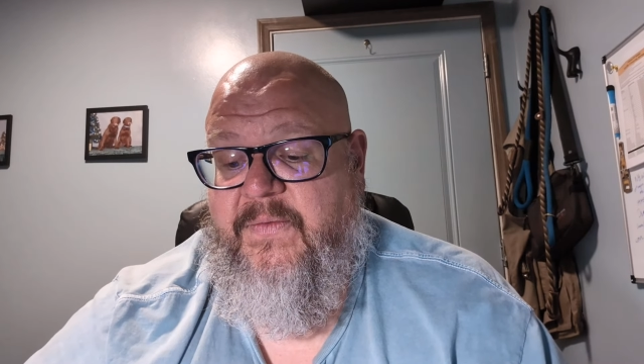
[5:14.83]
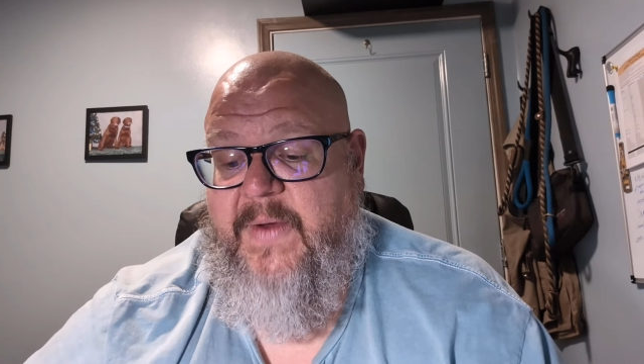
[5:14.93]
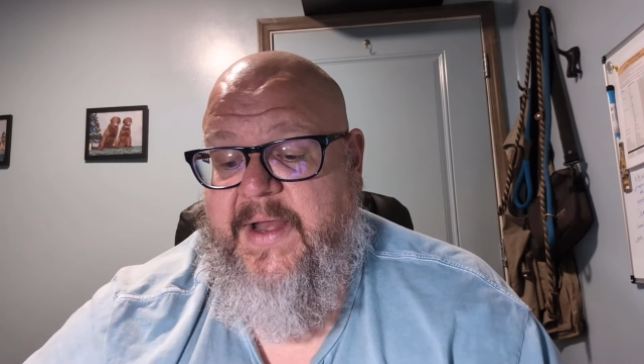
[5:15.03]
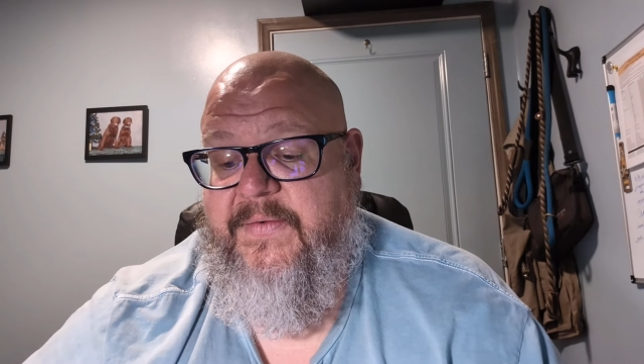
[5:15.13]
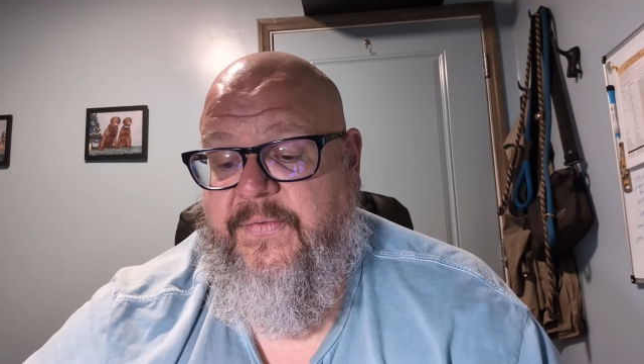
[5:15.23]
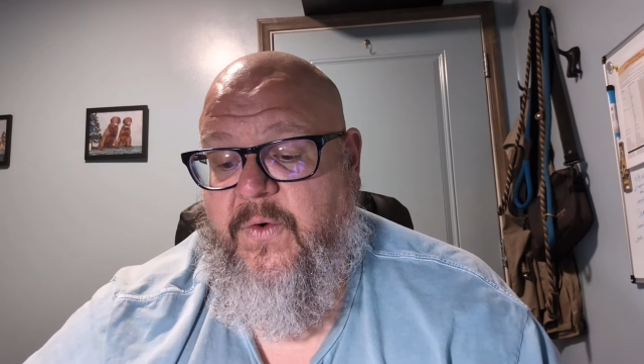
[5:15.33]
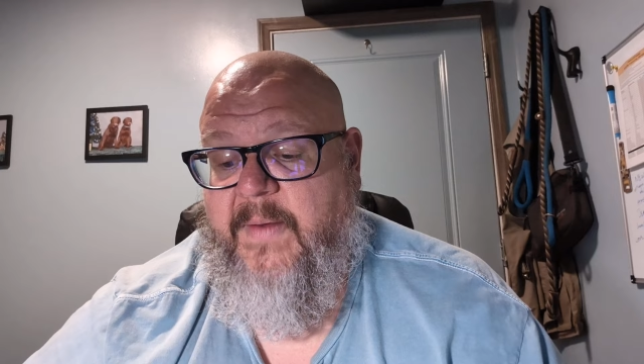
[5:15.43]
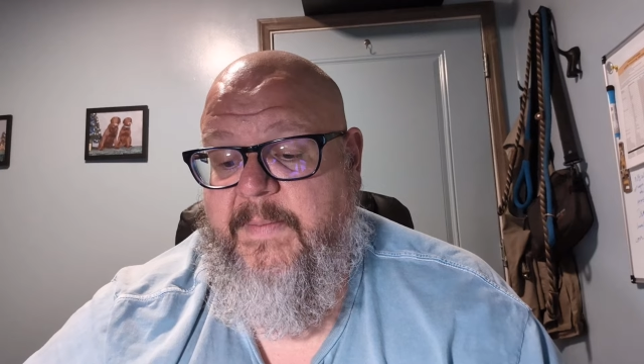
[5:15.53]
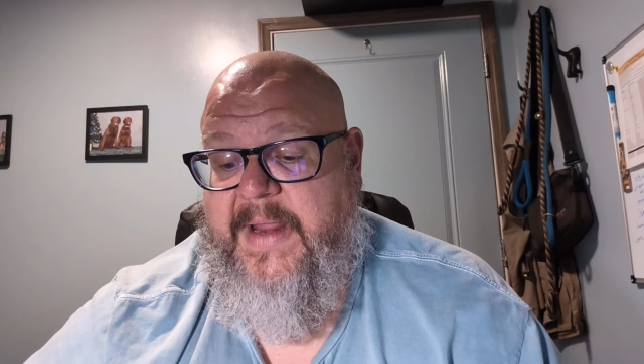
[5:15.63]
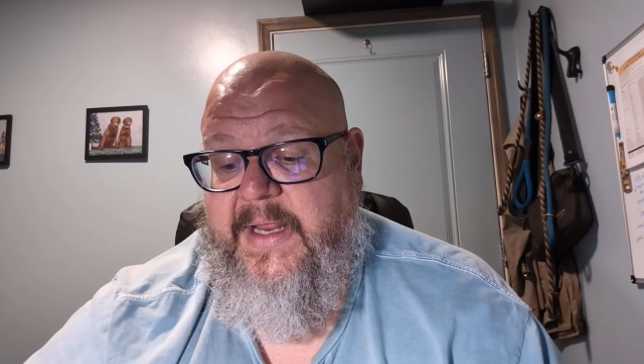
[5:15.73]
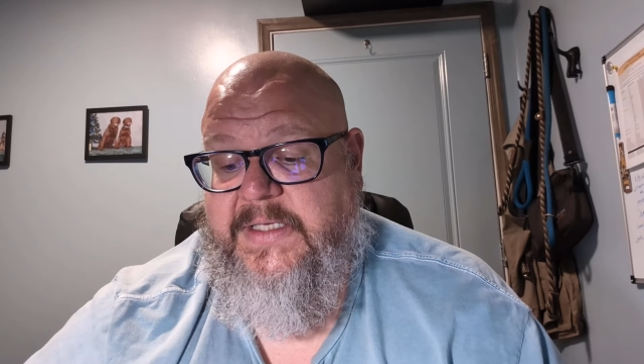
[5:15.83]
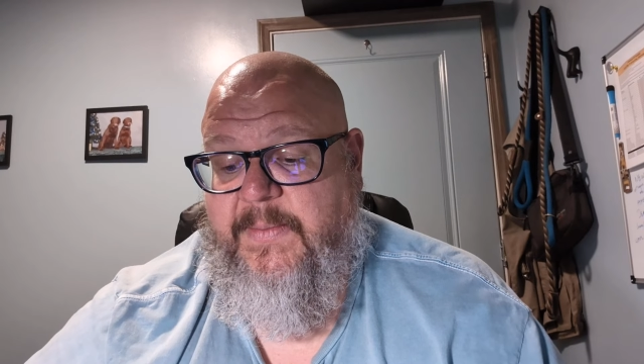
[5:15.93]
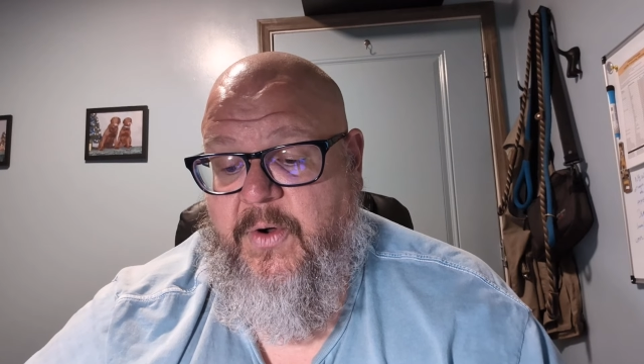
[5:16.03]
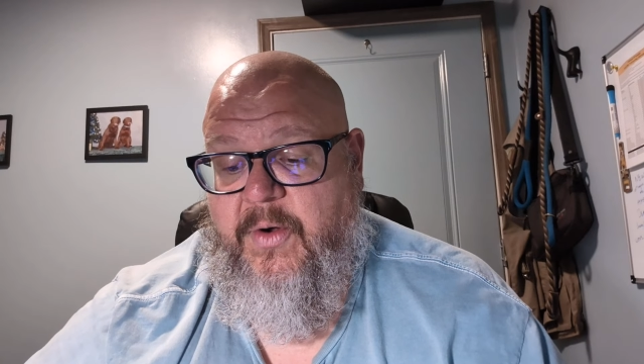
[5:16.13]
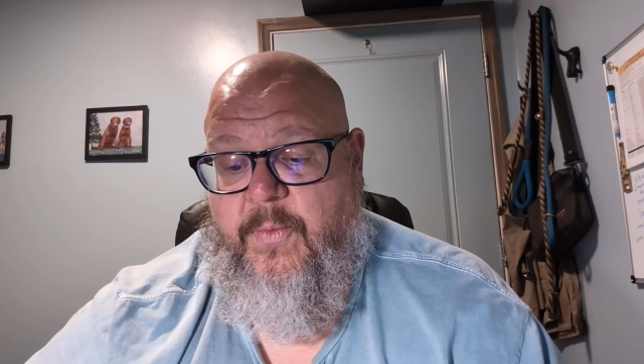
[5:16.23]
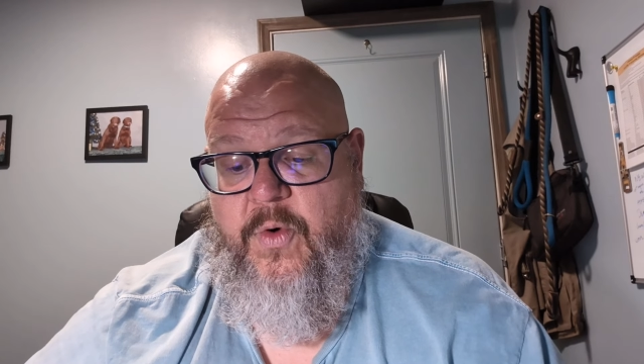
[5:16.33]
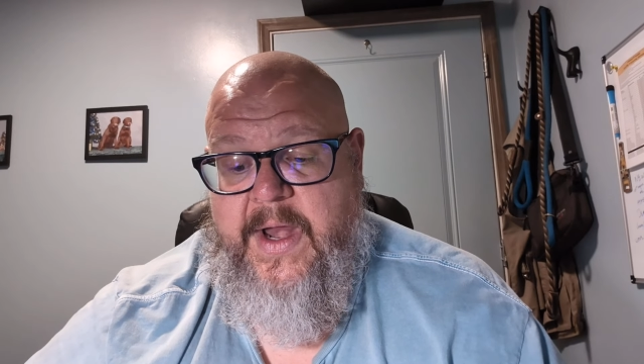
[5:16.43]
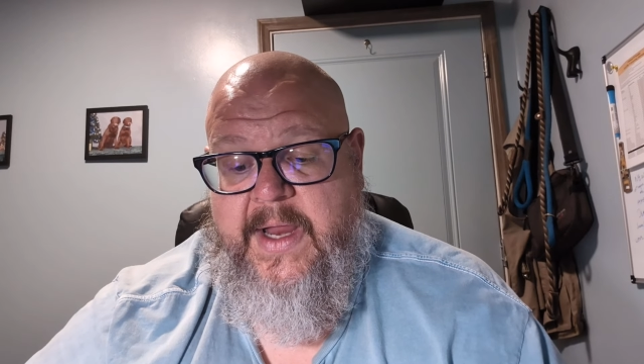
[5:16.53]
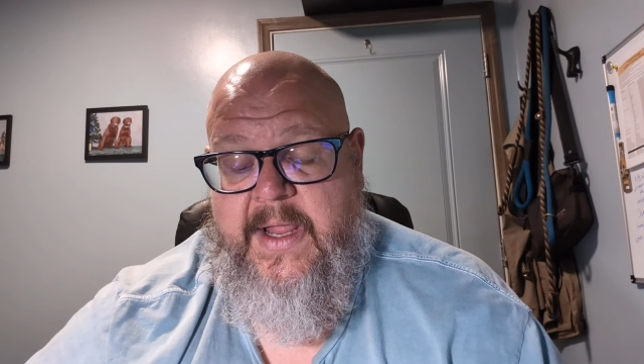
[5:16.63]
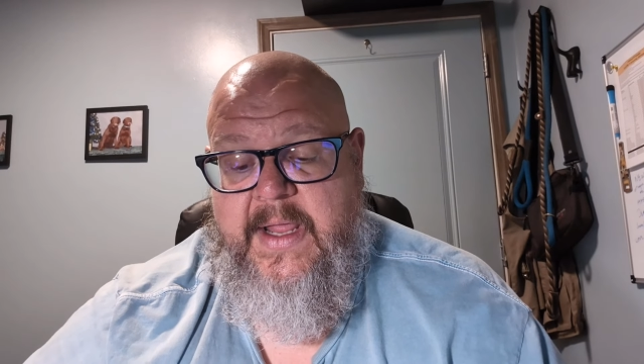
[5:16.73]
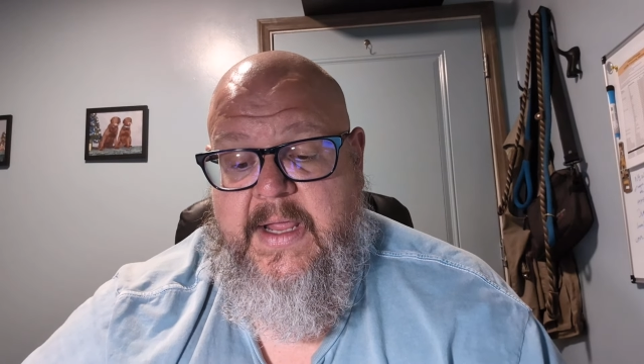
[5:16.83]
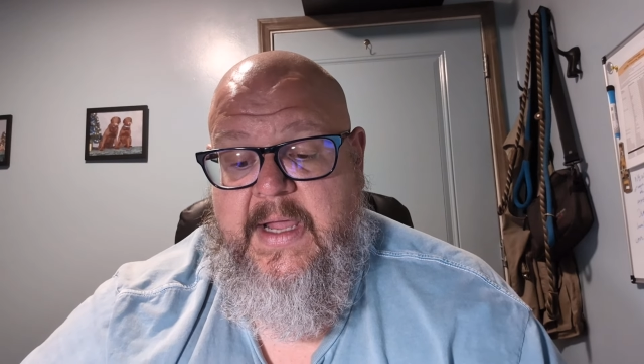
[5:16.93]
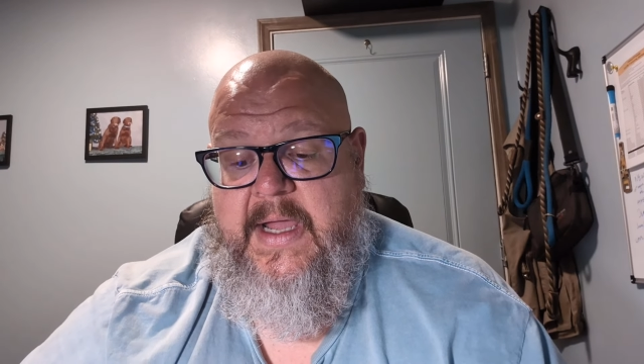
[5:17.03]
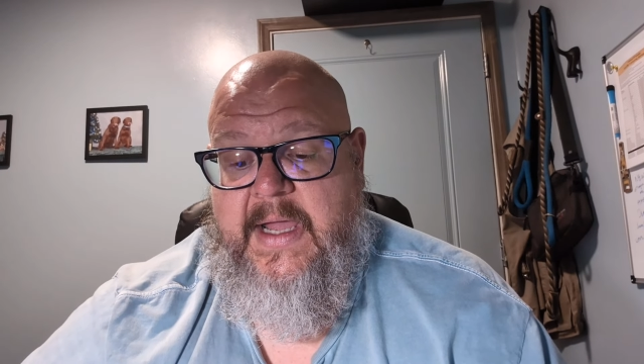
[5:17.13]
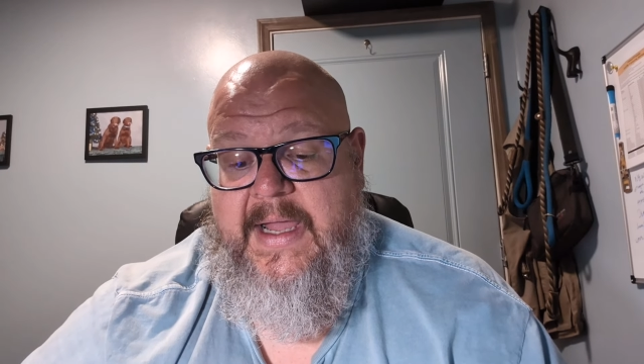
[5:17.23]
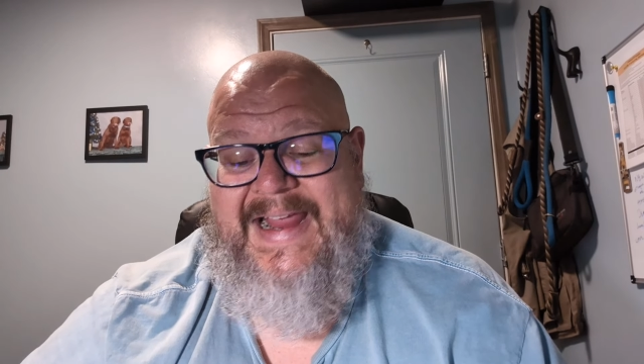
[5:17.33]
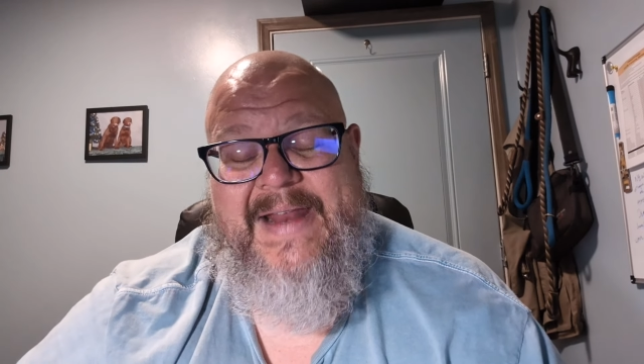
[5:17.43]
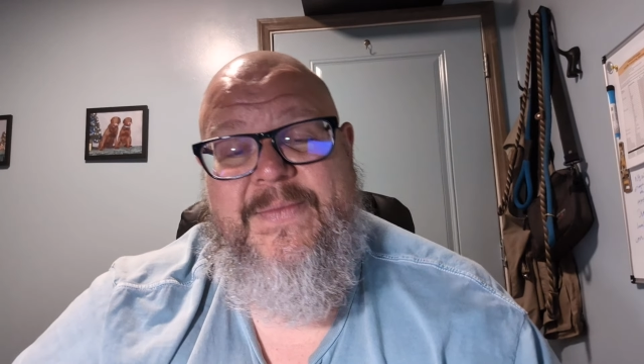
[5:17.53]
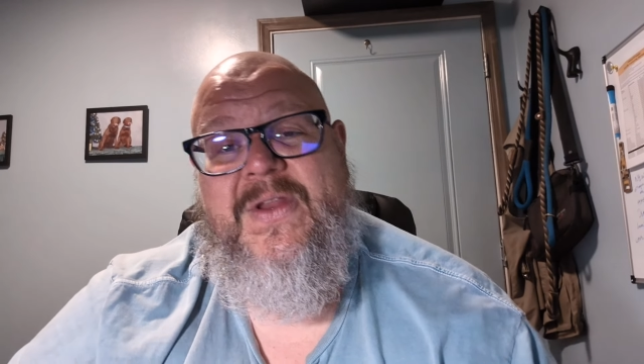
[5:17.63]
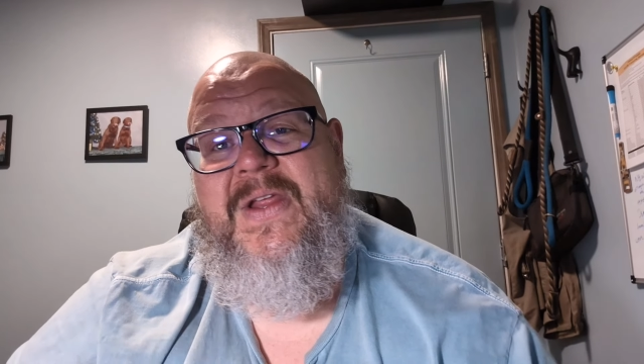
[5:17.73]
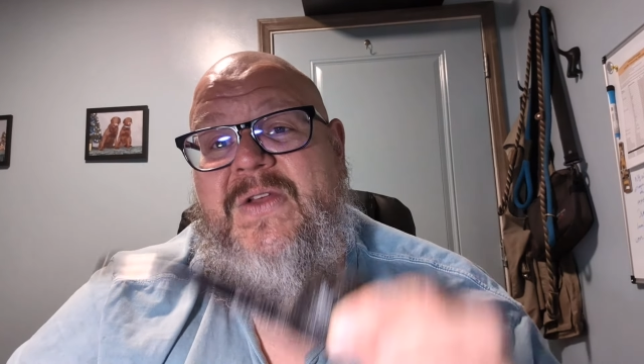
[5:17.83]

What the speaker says: ready for a meeting tomorrow morning, and I'm going to